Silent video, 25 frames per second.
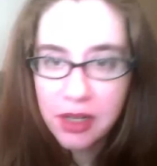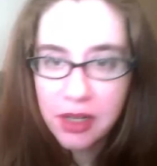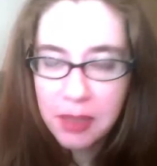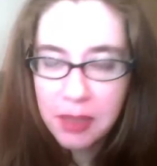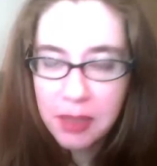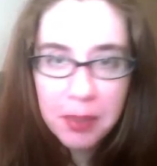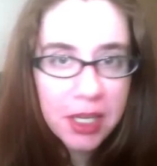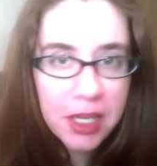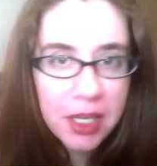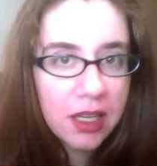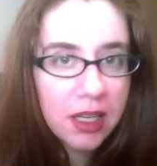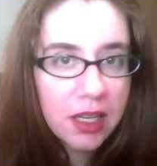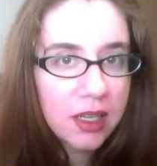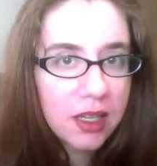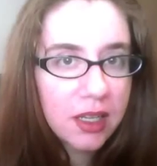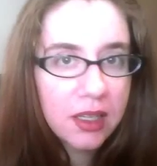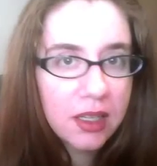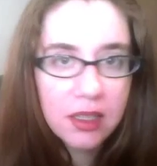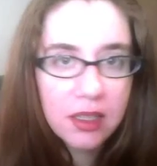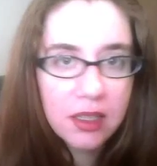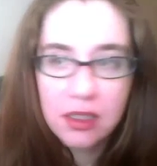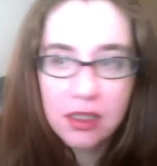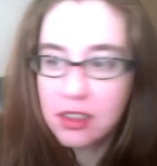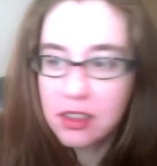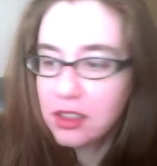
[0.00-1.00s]
They're
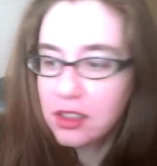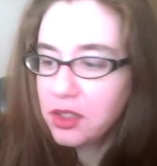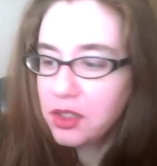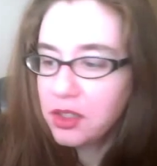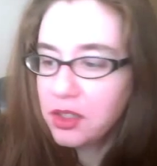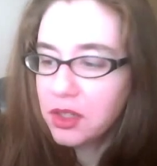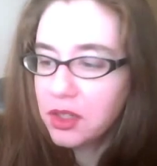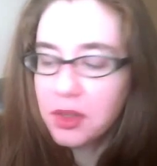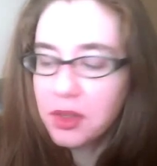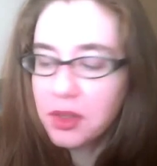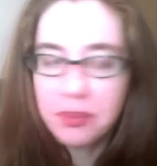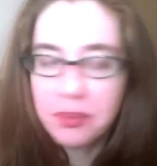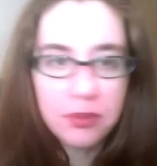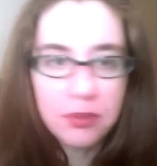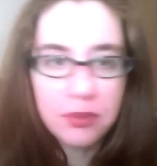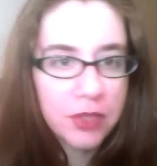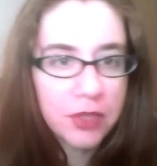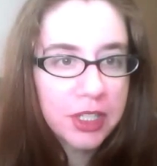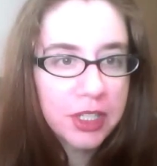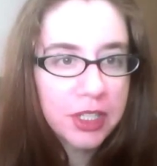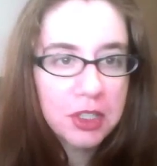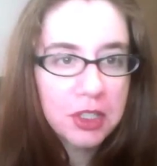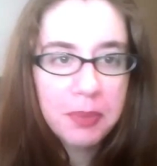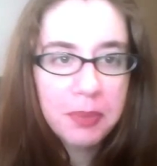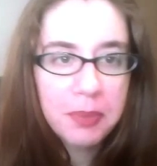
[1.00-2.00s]
impeding your
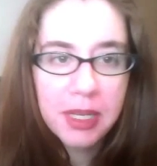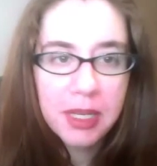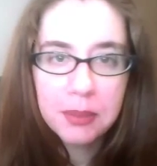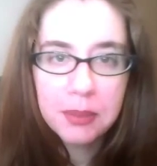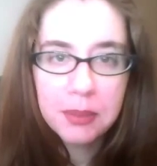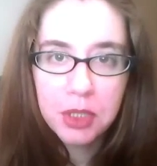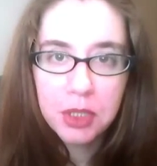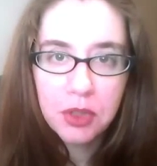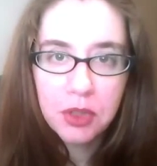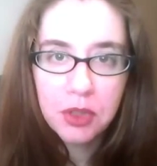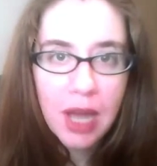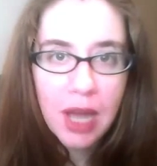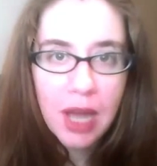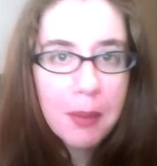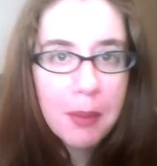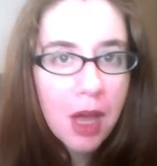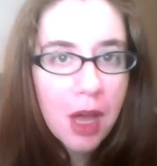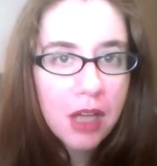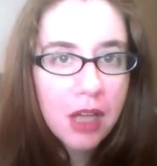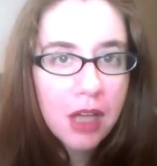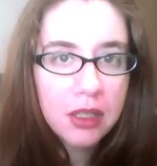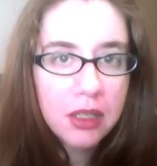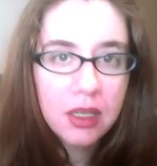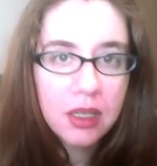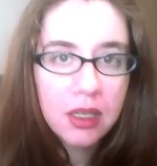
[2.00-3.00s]
readers being able to grab
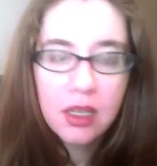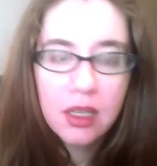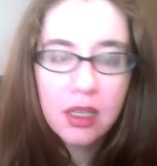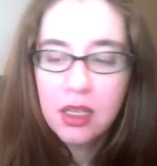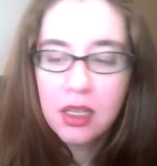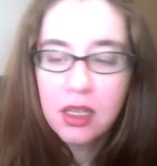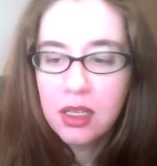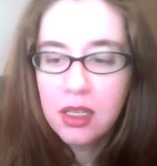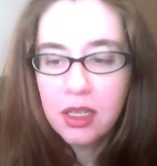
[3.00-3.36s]
on,